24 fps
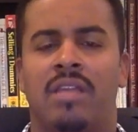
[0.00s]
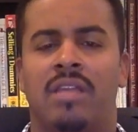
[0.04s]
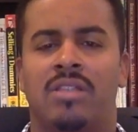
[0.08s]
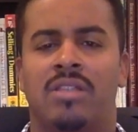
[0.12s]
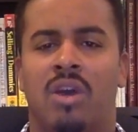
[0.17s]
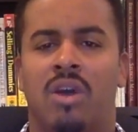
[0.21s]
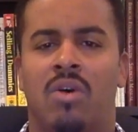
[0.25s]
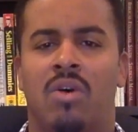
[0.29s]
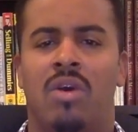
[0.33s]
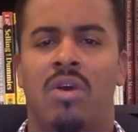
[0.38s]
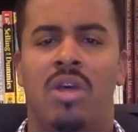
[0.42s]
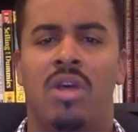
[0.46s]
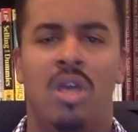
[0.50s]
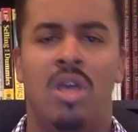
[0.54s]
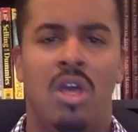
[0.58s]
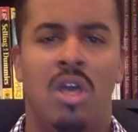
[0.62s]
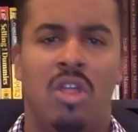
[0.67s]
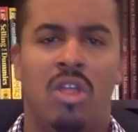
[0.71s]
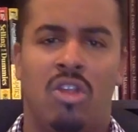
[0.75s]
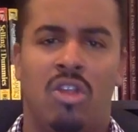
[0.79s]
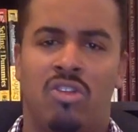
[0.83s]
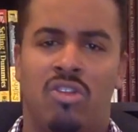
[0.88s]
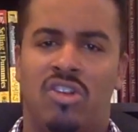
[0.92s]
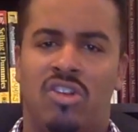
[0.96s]
So
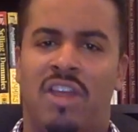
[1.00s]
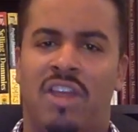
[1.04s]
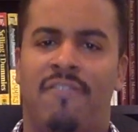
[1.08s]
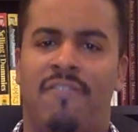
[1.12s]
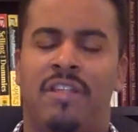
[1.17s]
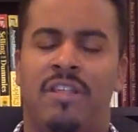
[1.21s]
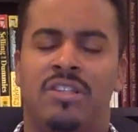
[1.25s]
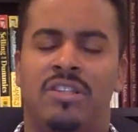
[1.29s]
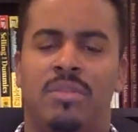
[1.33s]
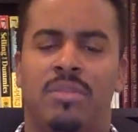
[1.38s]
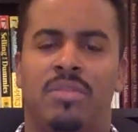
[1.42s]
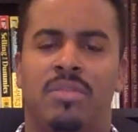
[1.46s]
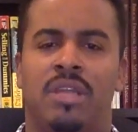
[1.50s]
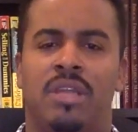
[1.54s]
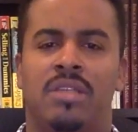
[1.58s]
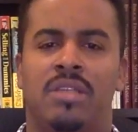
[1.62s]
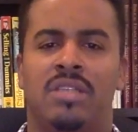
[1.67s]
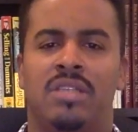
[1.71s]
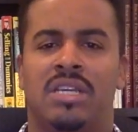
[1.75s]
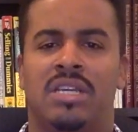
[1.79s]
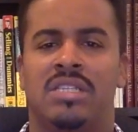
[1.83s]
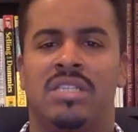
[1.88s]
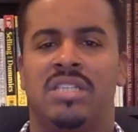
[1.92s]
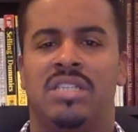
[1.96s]
those are definitely some things
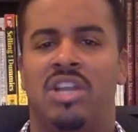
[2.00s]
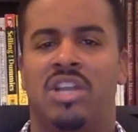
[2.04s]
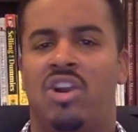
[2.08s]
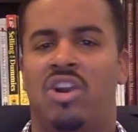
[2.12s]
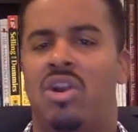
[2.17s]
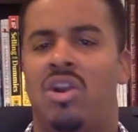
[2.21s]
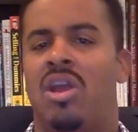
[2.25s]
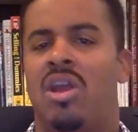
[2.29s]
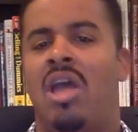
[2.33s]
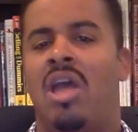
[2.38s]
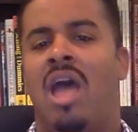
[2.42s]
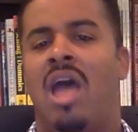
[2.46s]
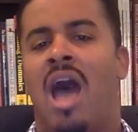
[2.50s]
to consider.